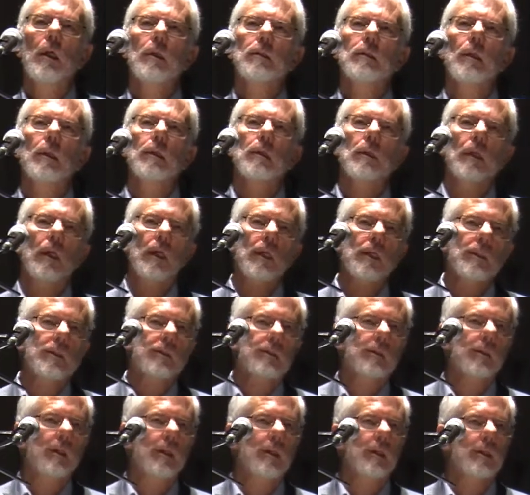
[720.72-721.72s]
that these
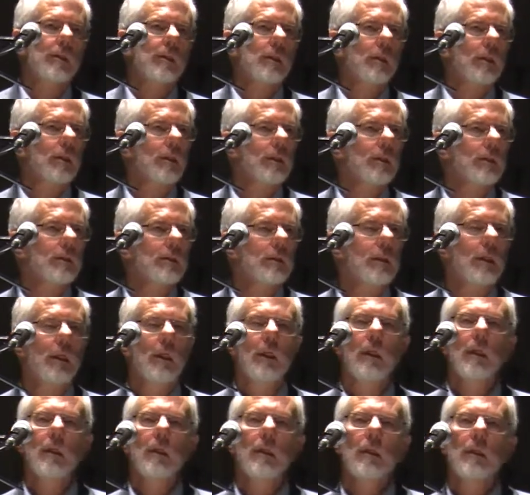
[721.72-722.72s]
traditions
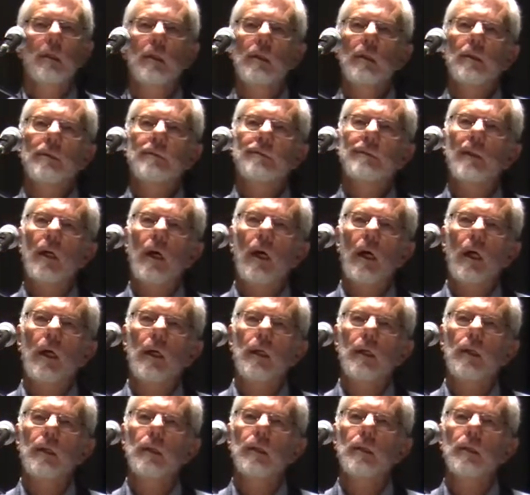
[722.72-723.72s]

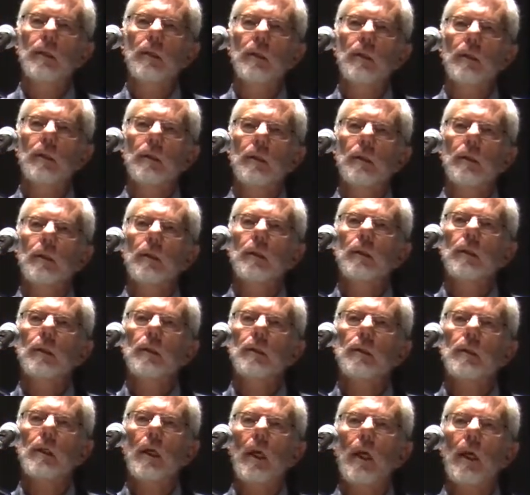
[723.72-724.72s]
find
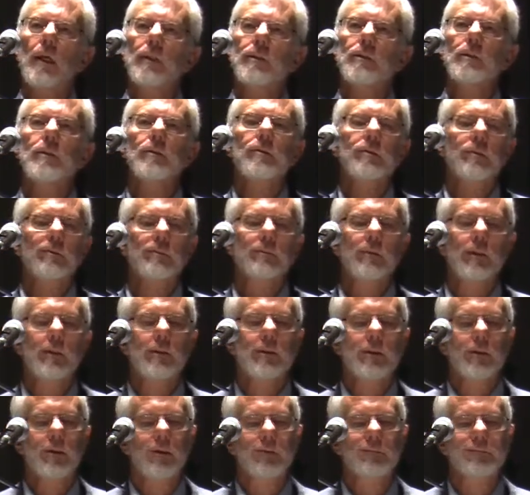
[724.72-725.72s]
the essence of
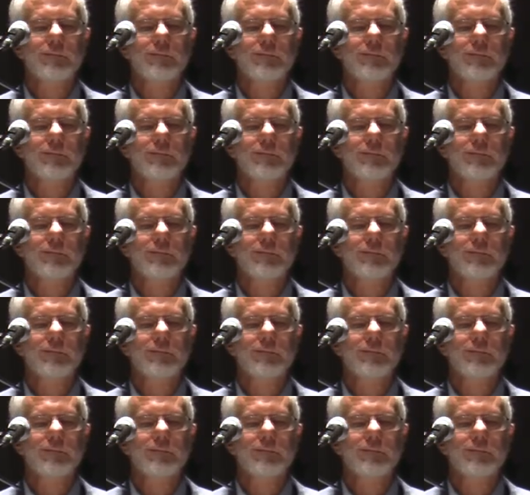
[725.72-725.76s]
wisdom.